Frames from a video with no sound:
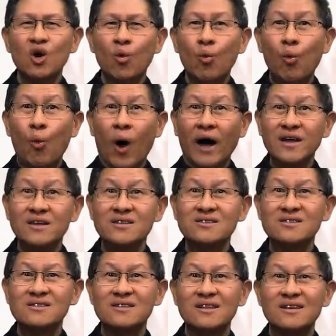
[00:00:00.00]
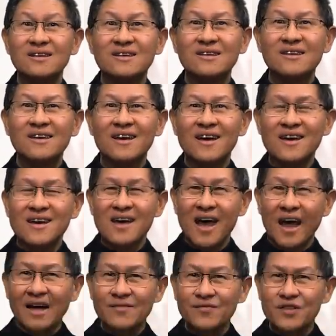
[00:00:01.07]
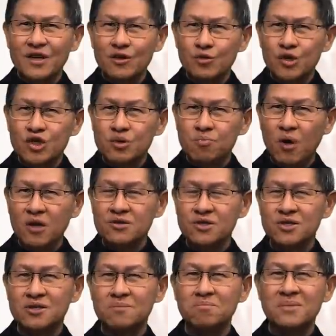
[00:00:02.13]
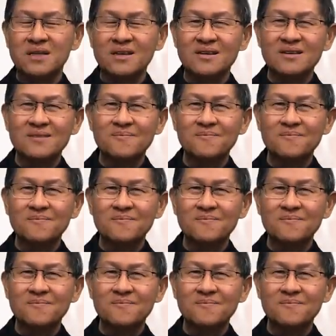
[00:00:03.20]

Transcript: wisely and responsibly.